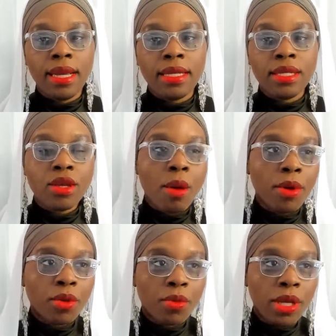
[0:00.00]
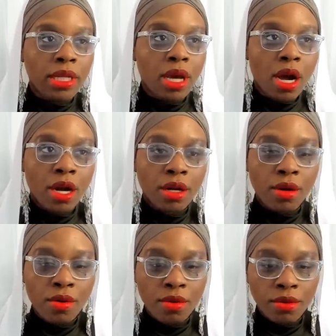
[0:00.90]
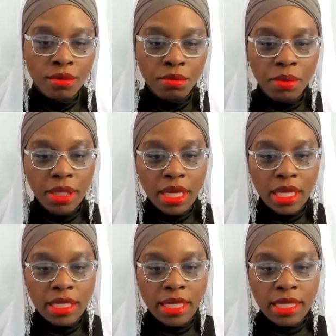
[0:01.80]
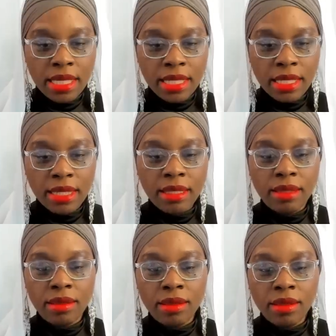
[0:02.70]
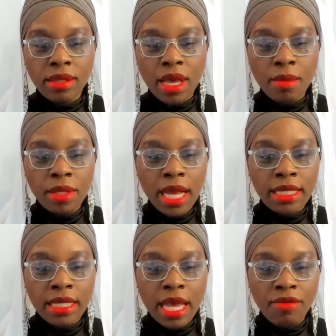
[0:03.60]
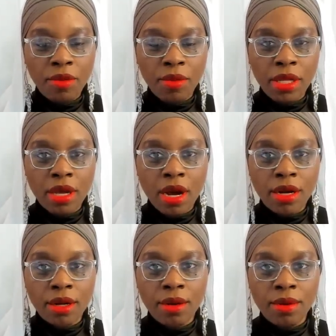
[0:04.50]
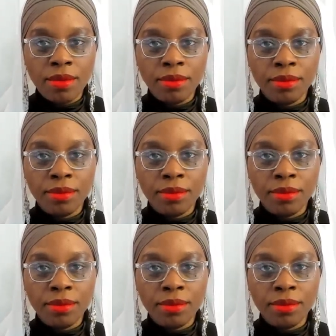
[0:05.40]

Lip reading: So I'm going to read the article because I just have to read the article.